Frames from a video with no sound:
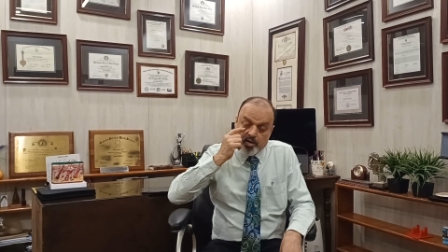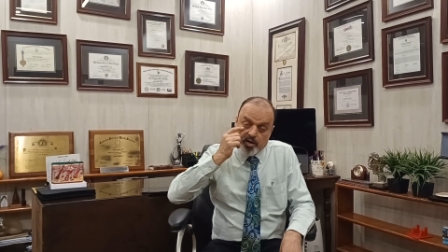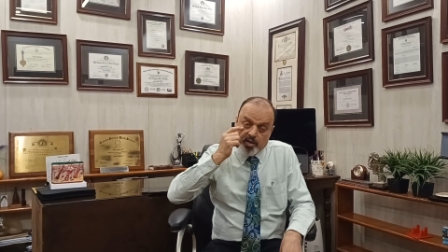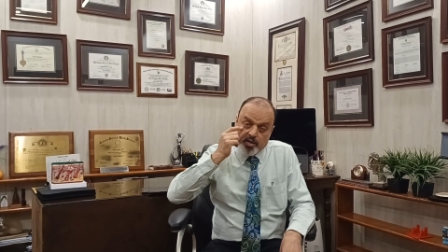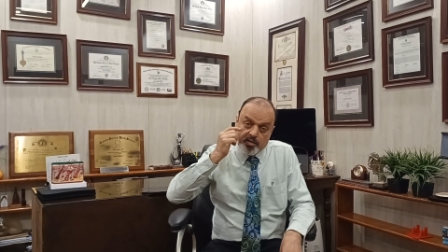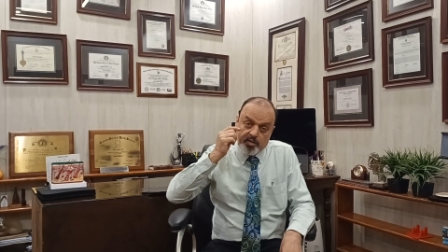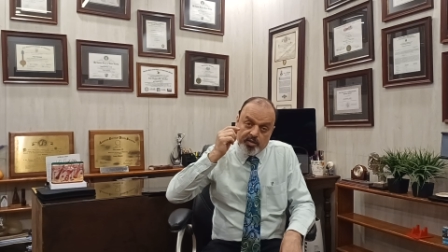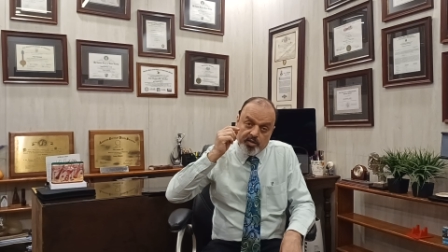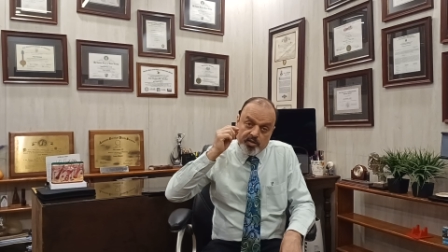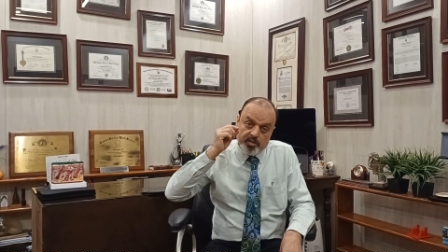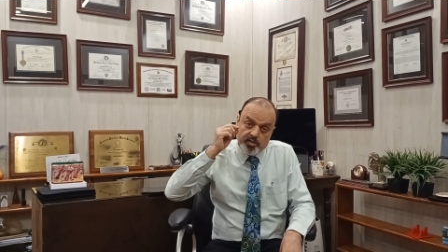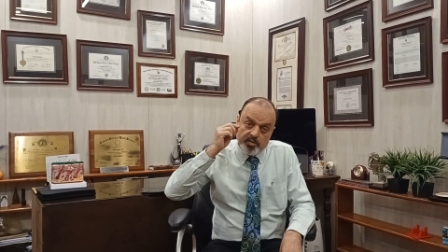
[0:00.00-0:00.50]

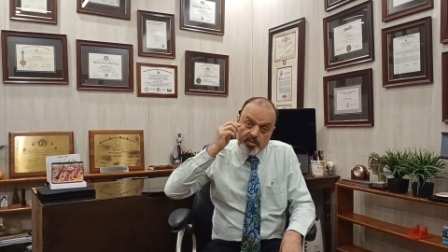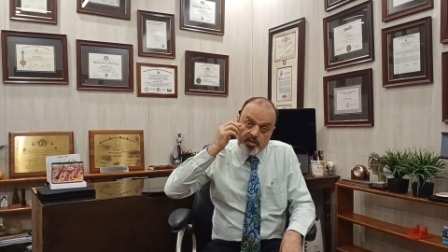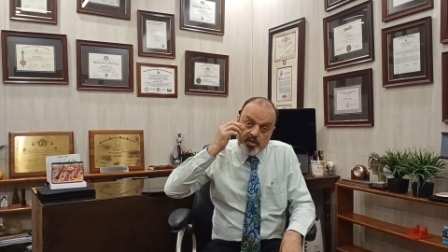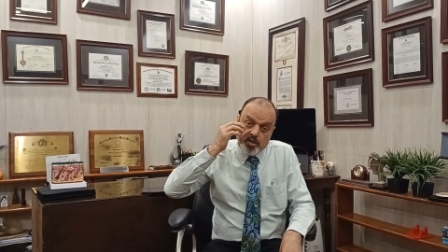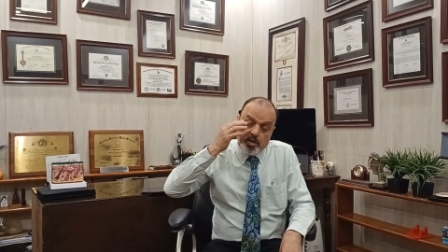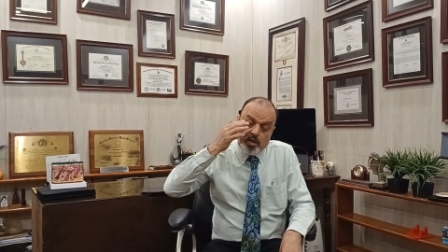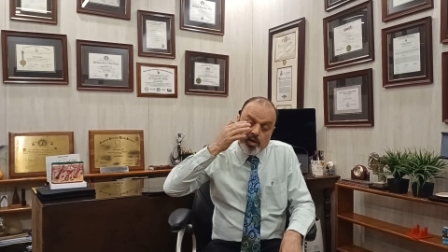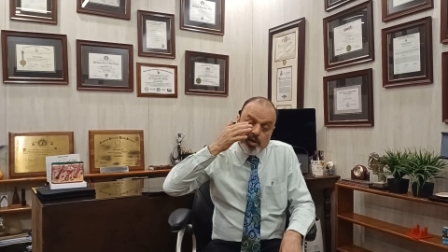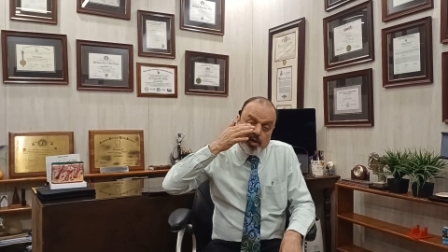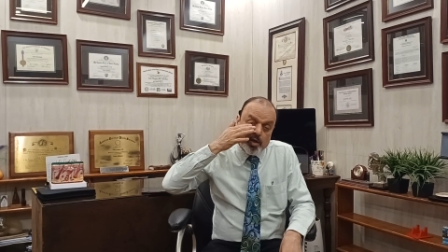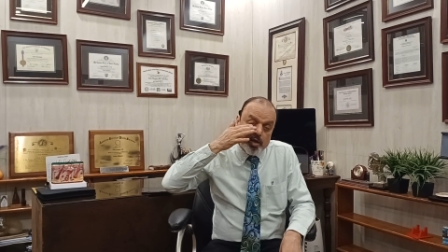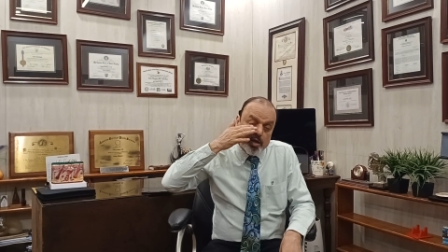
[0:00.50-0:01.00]
like this,
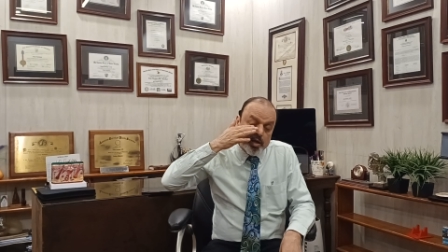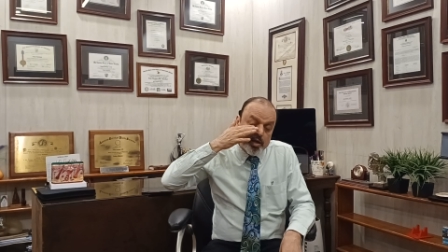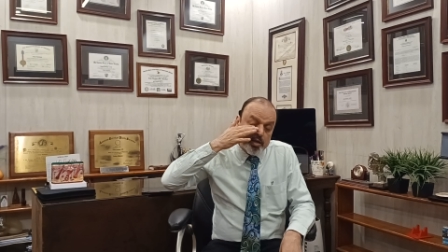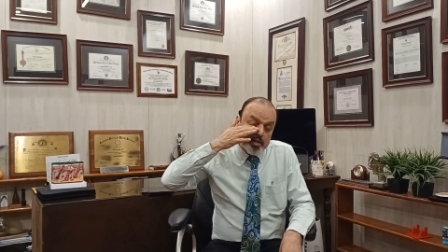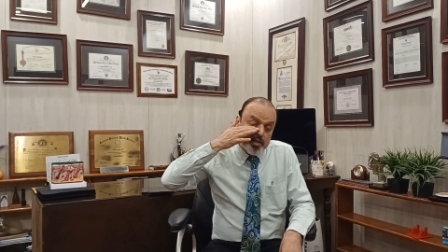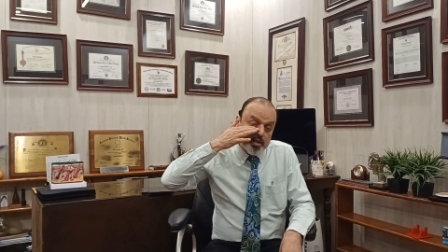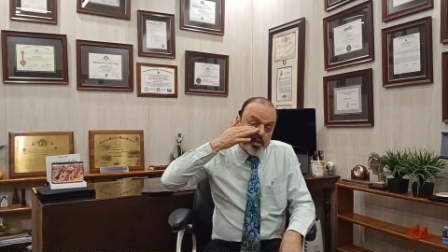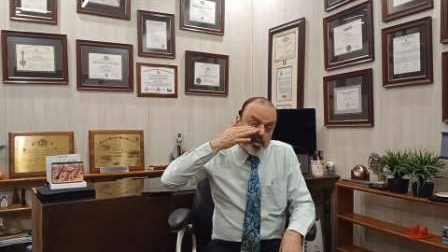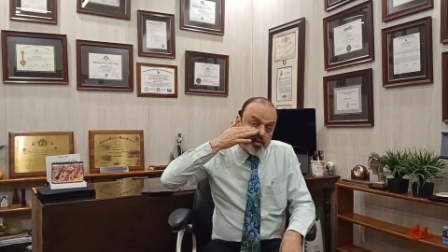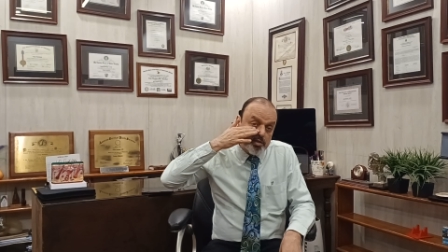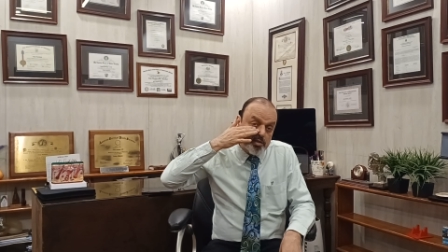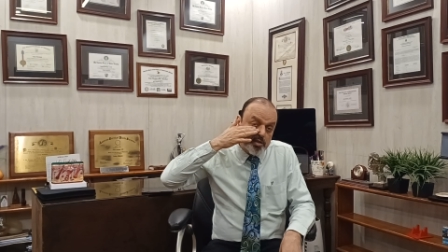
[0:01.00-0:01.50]
and
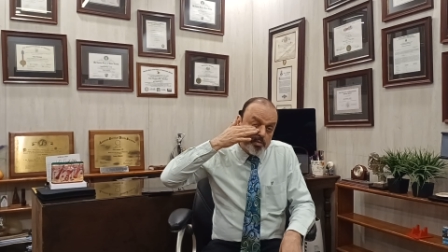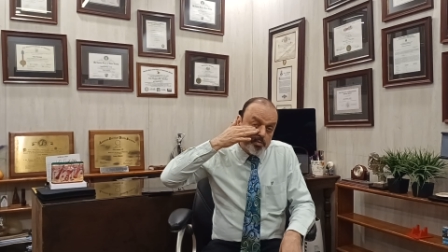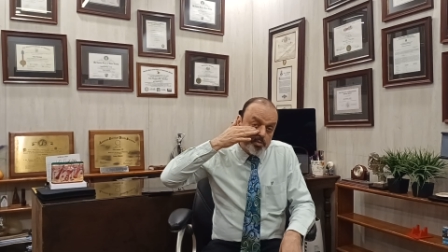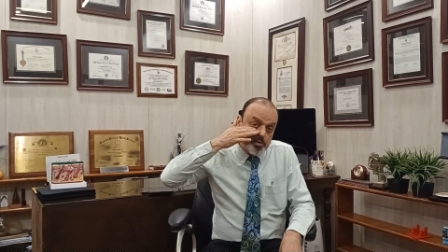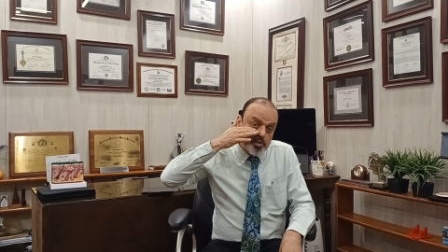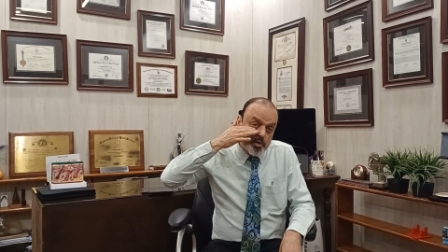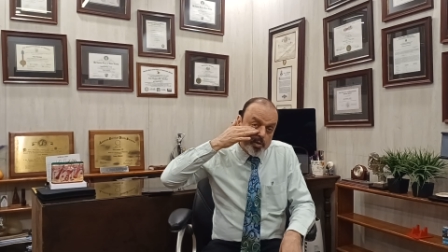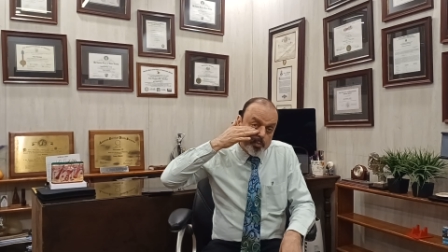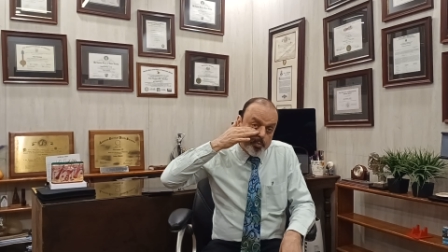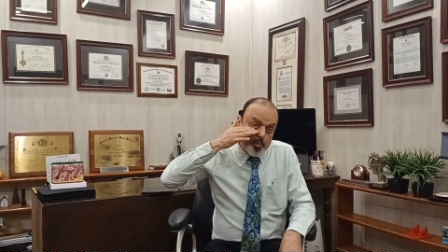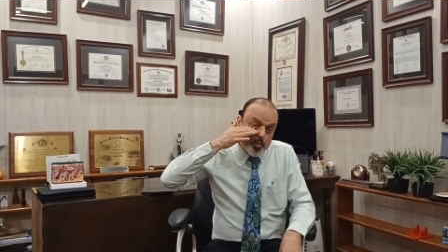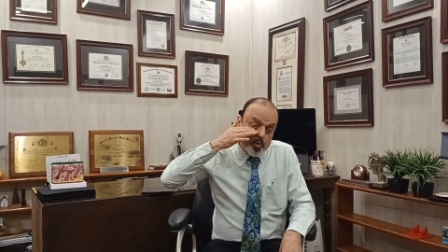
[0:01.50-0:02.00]
there is some
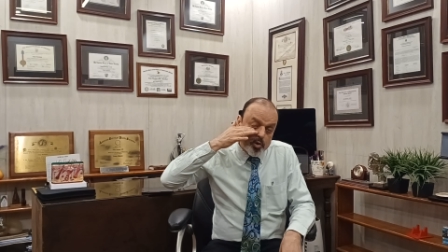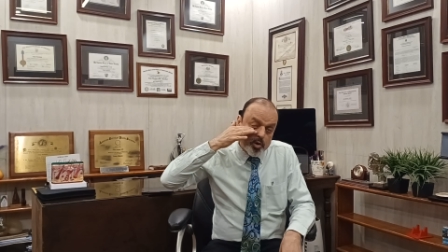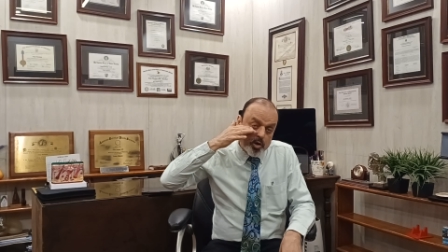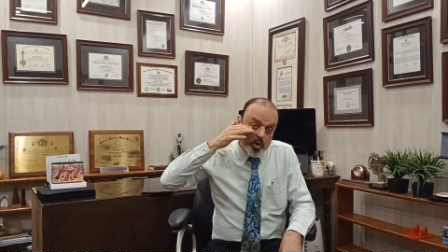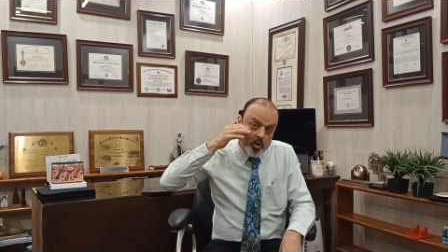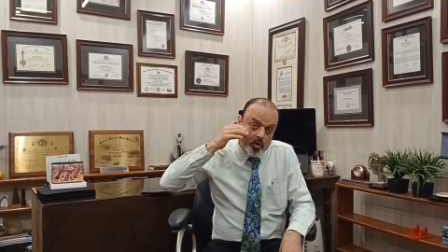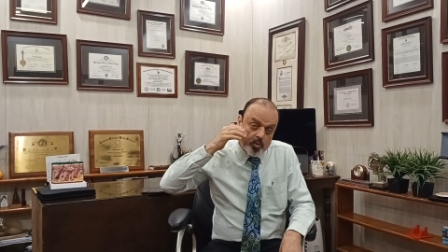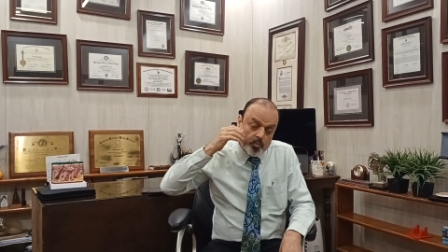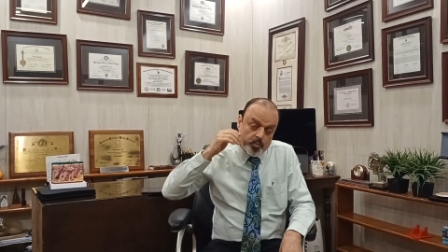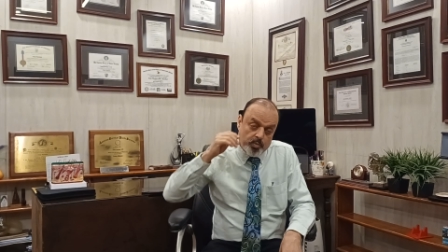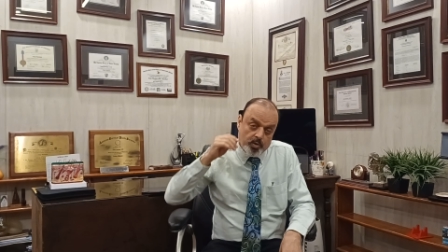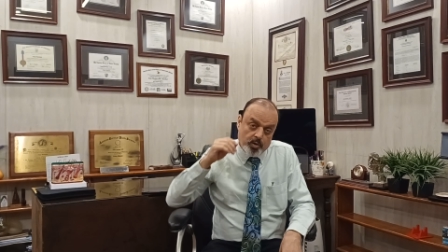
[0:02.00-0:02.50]
support
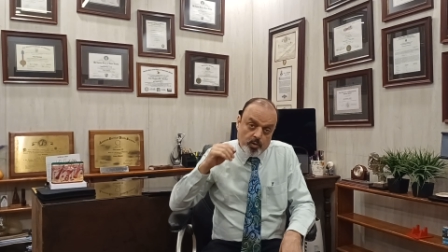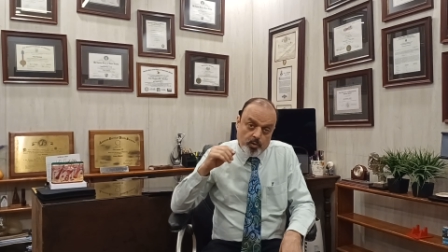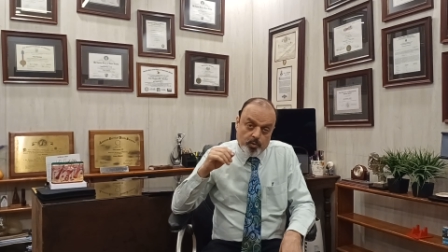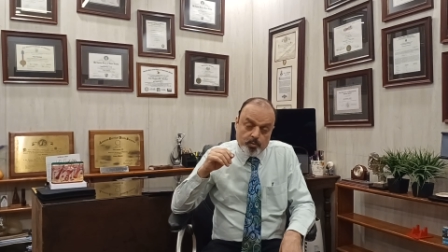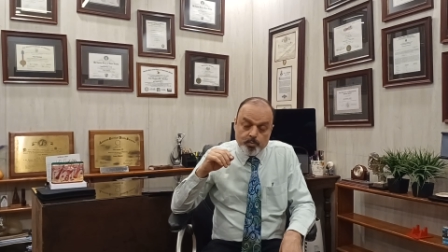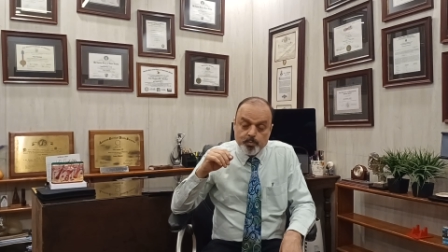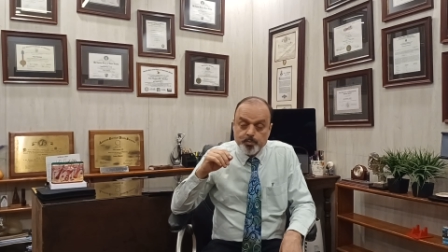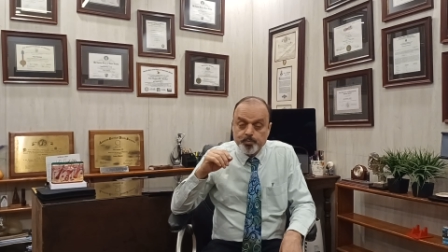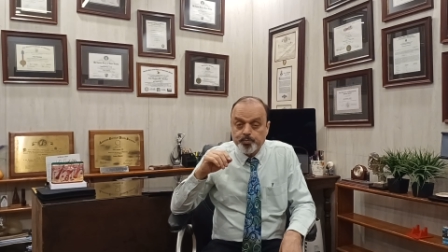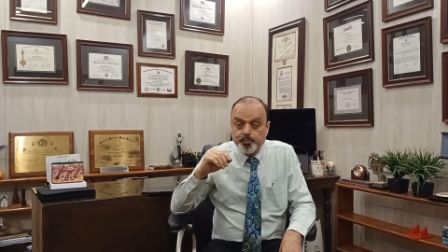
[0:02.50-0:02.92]
down below.